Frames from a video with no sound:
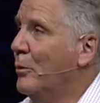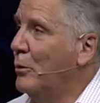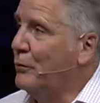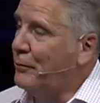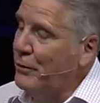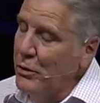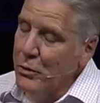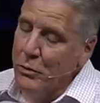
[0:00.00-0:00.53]
There
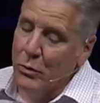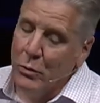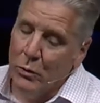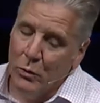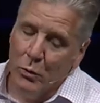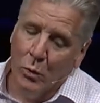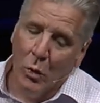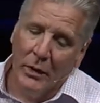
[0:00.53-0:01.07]
were a few
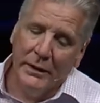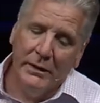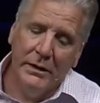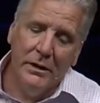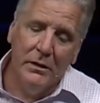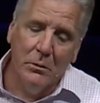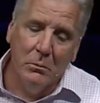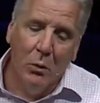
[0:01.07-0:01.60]
who
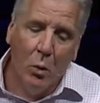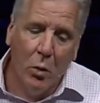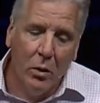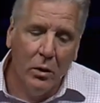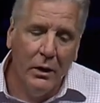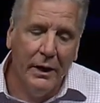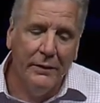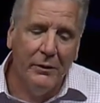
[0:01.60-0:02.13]
wanted to hear
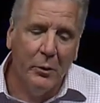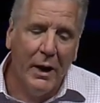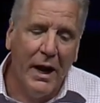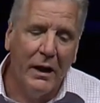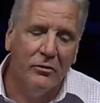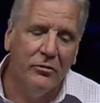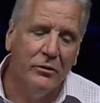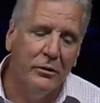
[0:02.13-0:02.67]
more, and there
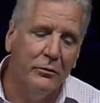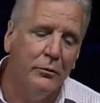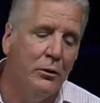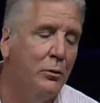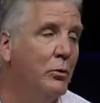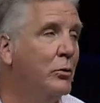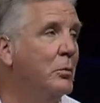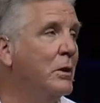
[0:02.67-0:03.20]
were actually a
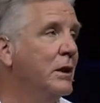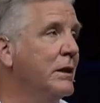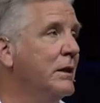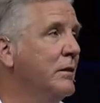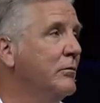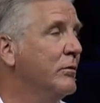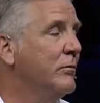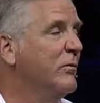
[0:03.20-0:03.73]
few who
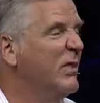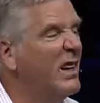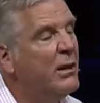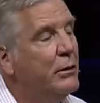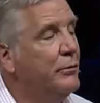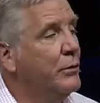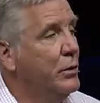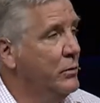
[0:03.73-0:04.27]
believed,
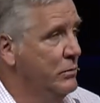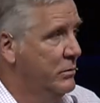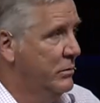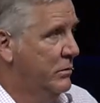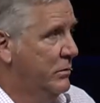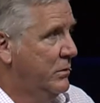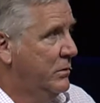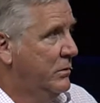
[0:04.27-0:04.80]
very few,
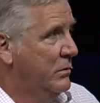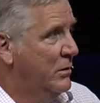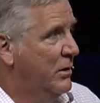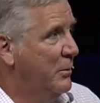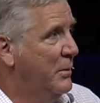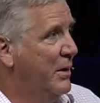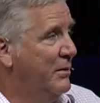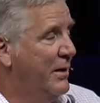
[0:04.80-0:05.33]

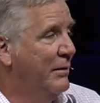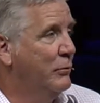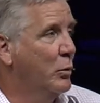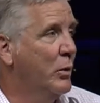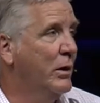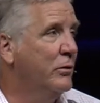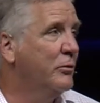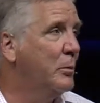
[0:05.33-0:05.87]
compared to
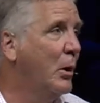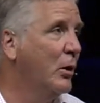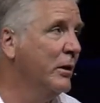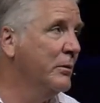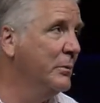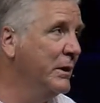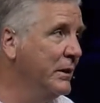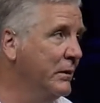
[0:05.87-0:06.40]
everywhere else
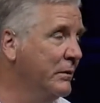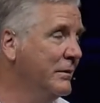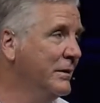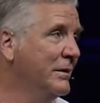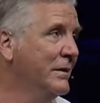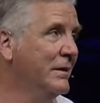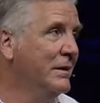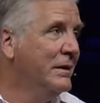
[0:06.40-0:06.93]
Paul had been.
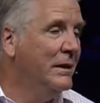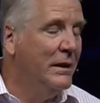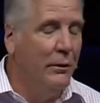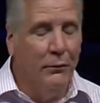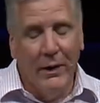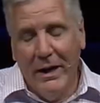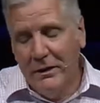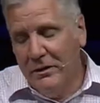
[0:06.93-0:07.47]

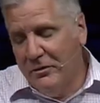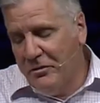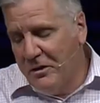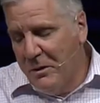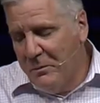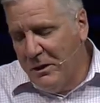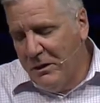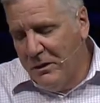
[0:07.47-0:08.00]
In fact,
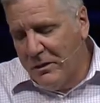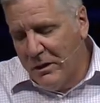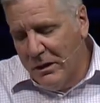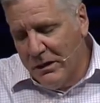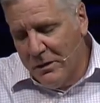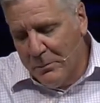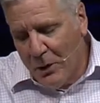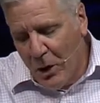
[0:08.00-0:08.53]
it's tempting to
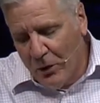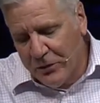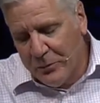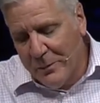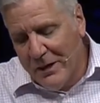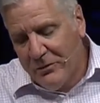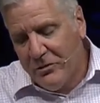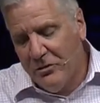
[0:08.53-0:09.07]
think that
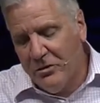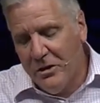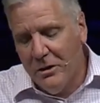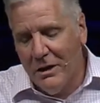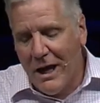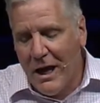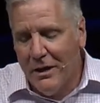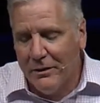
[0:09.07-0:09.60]
Paul's message
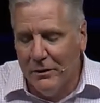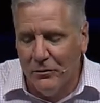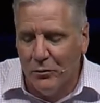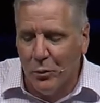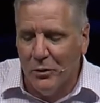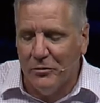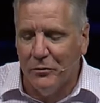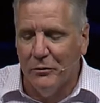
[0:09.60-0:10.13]
here in
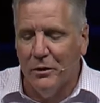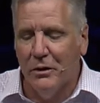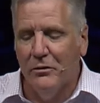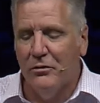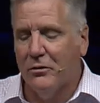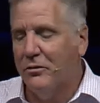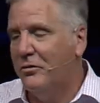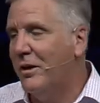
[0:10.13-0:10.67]
Athens wasn't
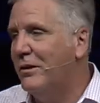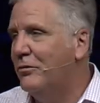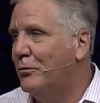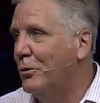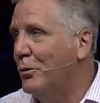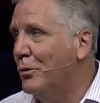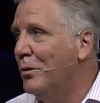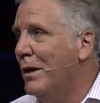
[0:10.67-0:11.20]
very
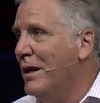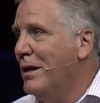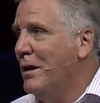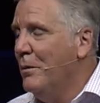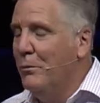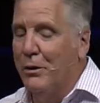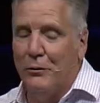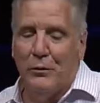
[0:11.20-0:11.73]
successful,
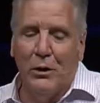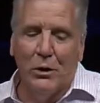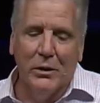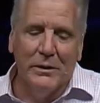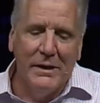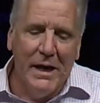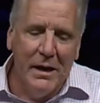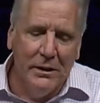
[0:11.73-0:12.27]
but if you
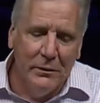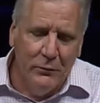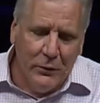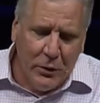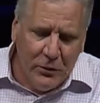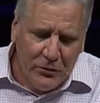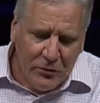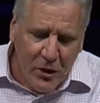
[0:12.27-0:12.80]
look down in
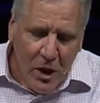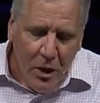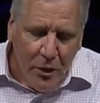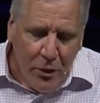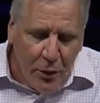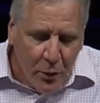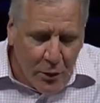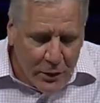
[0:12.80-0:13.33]
verse
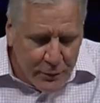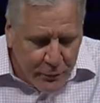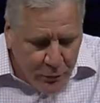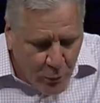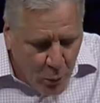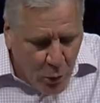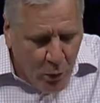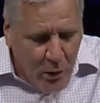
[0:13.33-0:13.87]

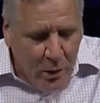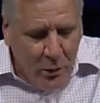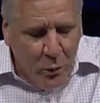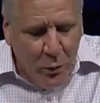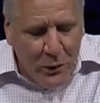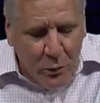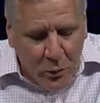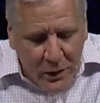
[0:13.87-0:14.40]
34,
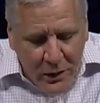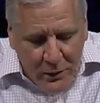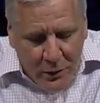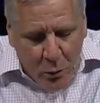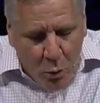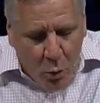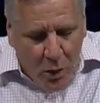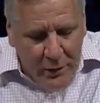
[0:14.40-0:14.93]
we read
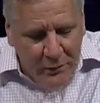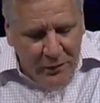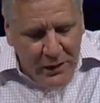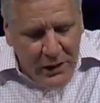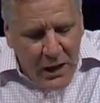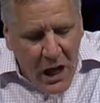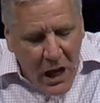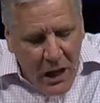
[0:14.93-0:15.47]
that one of
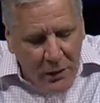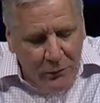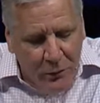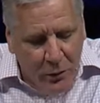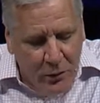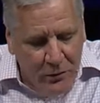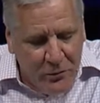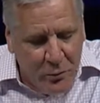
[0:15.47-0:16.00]
the
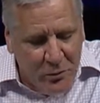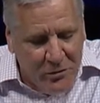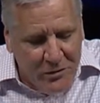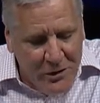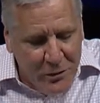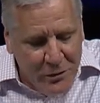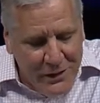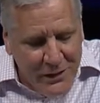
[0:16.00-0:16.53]
converts was
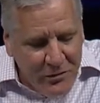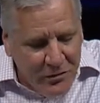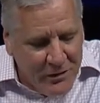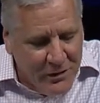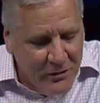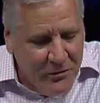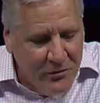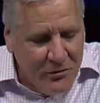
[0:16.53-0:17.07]

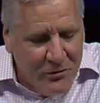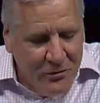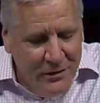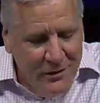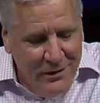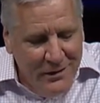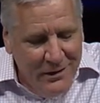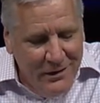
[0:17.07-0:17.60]
Dionysius,
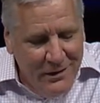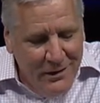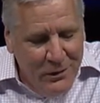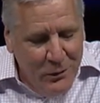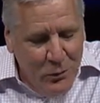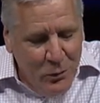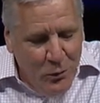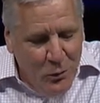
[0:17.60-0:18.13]

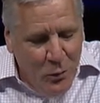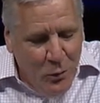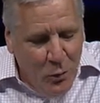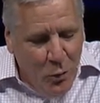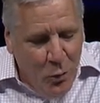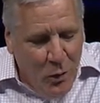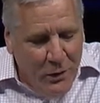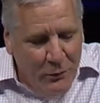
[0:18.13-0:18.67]

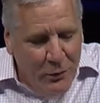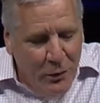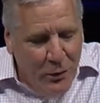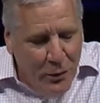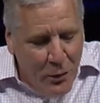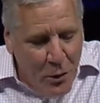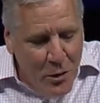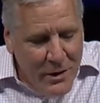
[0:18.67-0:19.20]
one of the
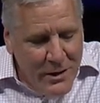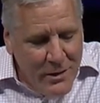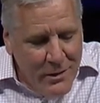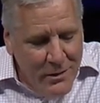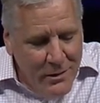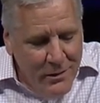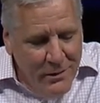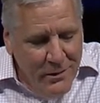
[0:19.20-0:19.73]

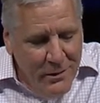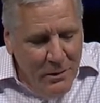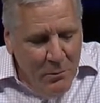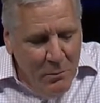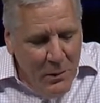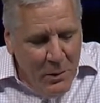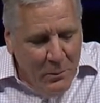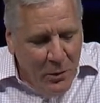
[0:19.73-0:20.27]
30
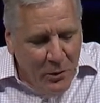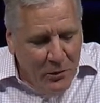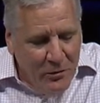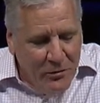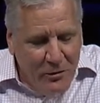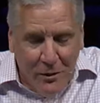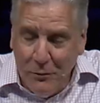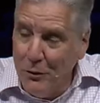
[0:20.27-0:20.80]

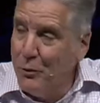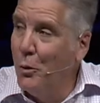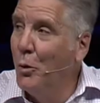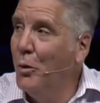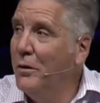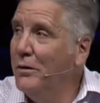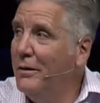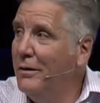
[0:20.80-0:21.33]
members of the
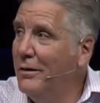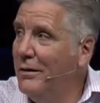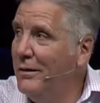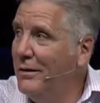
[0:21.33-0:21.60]
court.